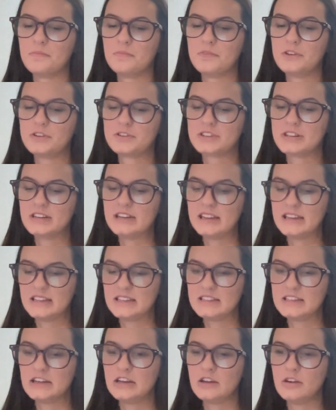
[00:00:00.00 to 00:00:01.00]
there's an
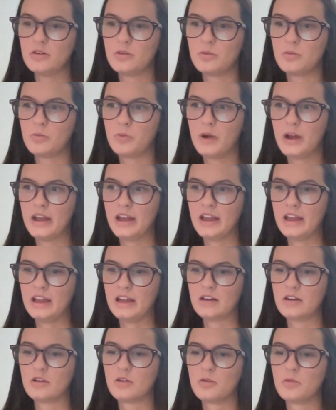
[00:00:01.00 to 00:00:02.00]
easy
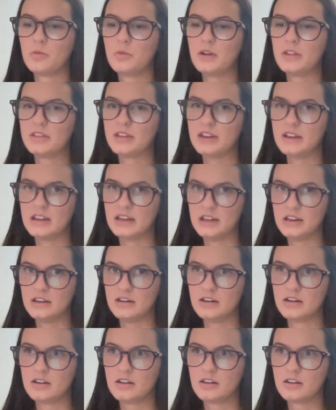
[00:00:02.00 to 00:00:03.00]
way
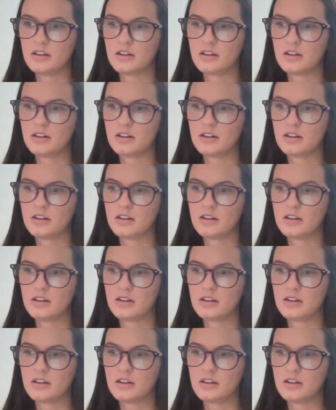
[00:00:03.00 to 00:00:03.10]
within